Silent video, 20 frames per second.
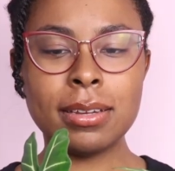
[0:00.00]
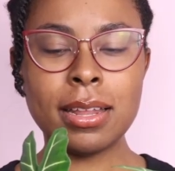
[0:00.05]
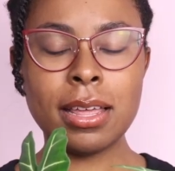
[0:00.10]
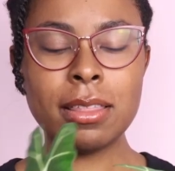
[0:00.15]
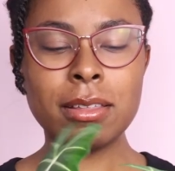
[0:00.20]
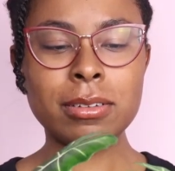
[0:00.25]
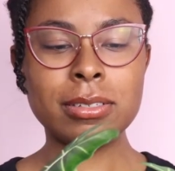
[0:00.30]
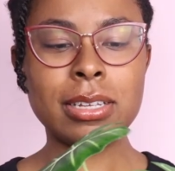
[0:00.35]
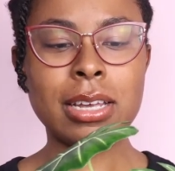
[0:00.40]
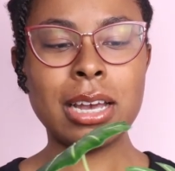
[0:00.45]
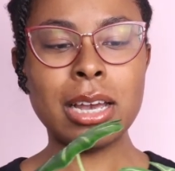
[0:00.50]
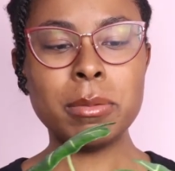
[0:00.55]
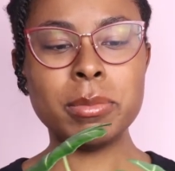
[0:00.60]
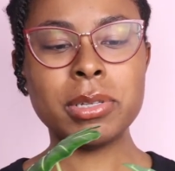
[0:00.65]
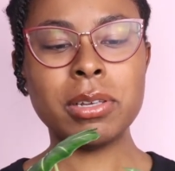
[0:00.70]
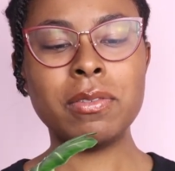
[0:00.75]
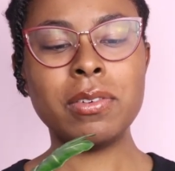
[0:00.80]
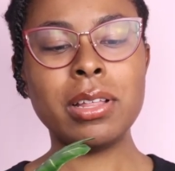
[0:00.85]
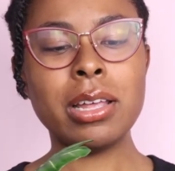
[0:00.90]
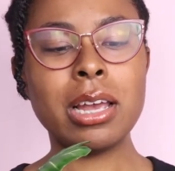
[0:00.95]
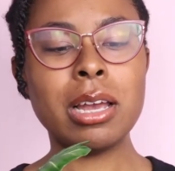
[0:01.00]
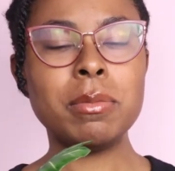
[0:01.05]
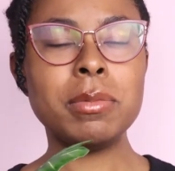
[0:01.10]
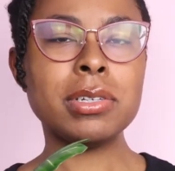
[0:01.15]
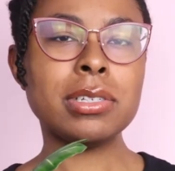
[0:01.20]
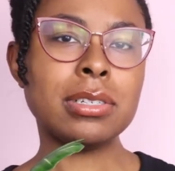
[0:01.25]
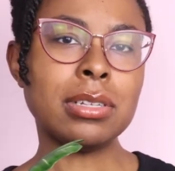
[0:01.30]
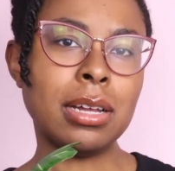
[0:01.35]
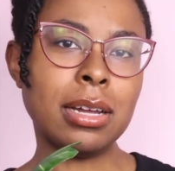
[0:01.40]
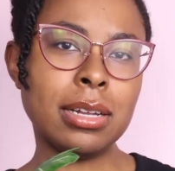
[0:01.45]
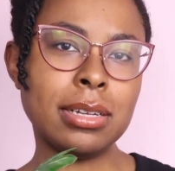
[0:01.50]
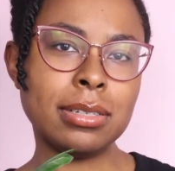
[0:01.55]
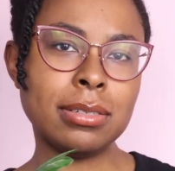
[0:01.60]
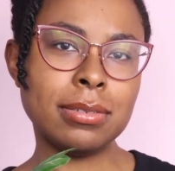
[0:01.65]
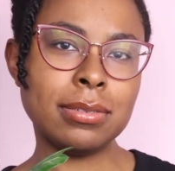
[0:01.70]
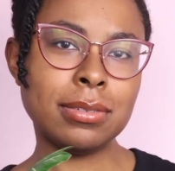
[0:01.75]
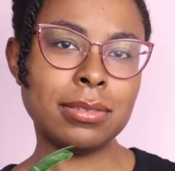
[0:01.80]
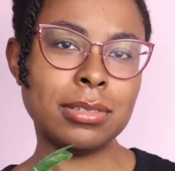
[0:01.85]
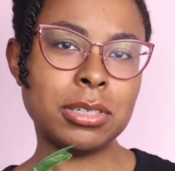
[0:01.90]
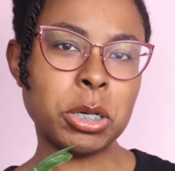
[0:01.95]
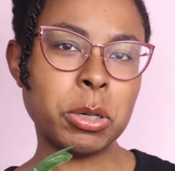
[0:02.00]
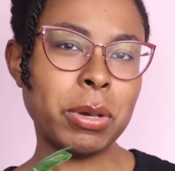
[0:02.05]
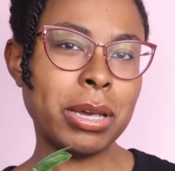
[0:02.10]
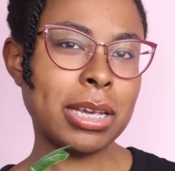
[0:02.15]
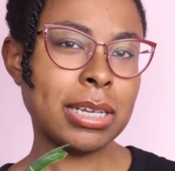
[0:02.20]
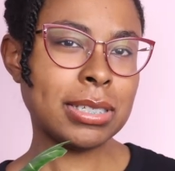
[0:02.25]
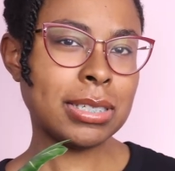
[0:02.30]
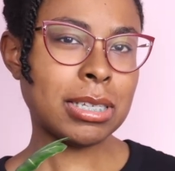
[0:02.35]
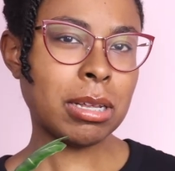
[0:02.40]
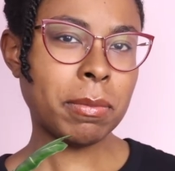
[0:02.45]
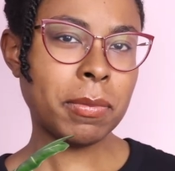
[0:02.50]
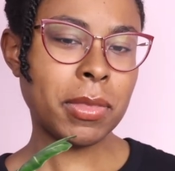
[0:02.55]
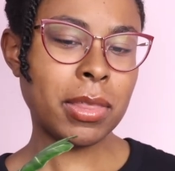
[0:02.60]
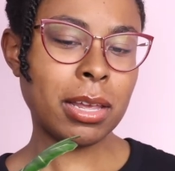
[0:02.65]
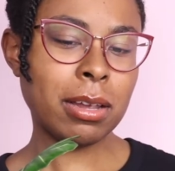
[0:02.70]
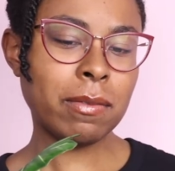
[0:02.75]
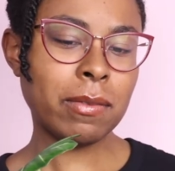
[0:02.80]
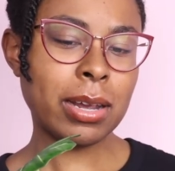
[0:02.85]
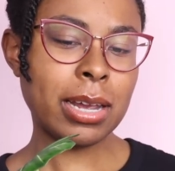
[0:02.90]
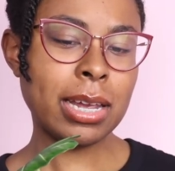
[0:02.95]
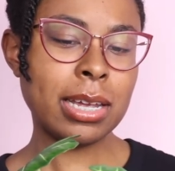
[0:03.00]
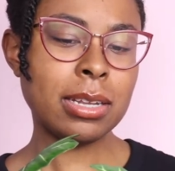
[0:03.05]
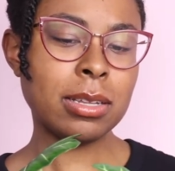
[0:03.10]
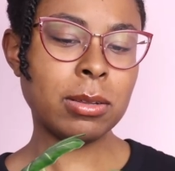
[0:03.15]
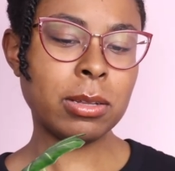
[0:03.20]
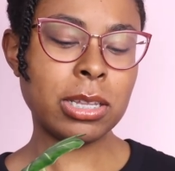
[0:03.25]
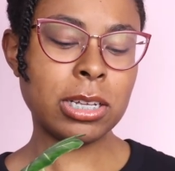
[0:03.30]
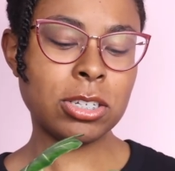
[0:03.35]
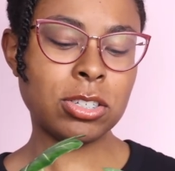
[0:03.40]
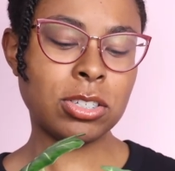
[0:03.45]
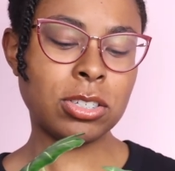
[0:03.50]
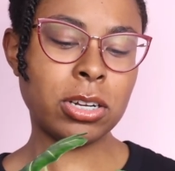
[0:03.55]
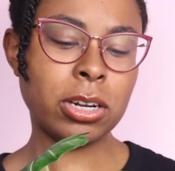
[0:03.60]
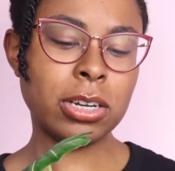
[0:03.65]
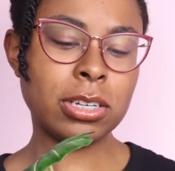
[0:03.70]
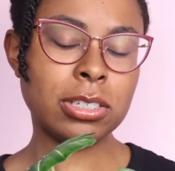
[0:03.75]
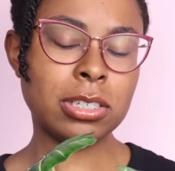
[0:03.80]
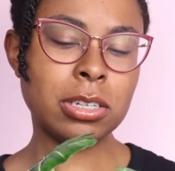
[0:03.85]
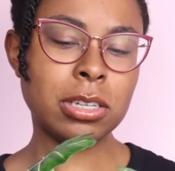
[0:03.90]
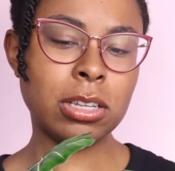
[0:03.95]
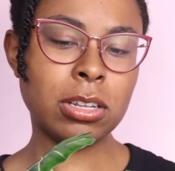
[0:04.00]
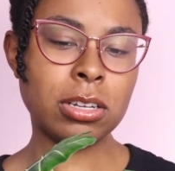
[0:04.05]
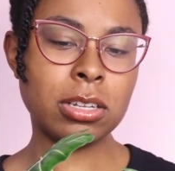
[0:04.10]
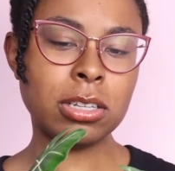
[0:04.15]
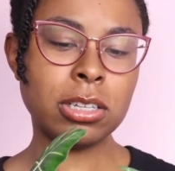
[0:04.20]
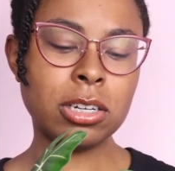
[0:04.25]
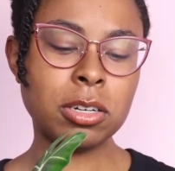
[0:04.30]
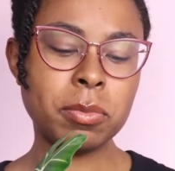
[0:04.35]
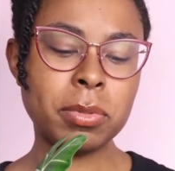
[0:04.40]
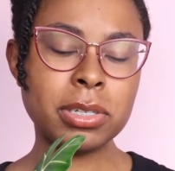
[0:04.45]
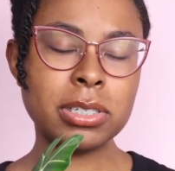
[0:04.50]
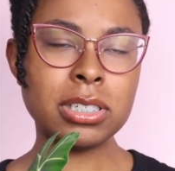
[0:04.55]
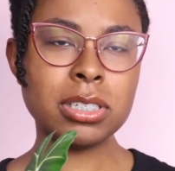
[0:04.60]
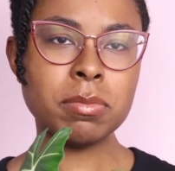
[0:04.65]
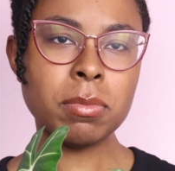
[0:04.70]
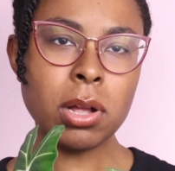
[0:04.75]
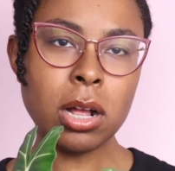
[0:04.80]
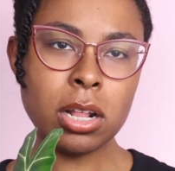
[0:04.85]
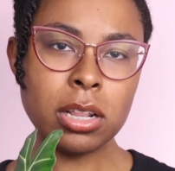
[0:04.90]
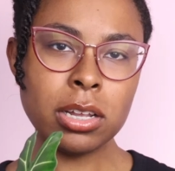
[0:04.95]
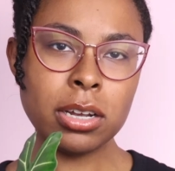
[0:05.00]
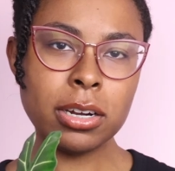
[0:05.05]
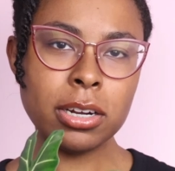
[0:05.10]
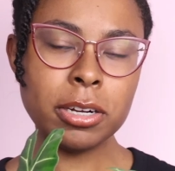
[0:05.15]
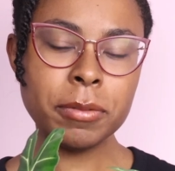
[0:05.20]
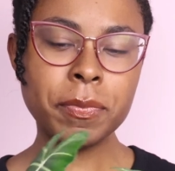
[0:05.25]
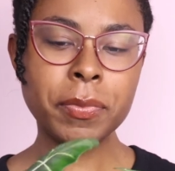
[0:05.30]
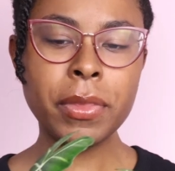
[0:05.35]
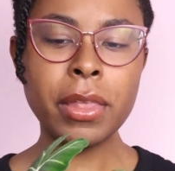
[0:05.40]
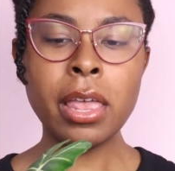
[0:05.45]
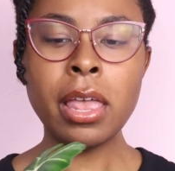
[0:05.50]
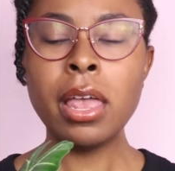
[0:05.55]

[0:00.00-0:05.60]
other times I feel like I'm just not doing something right. They're starting to look a little bit smaller.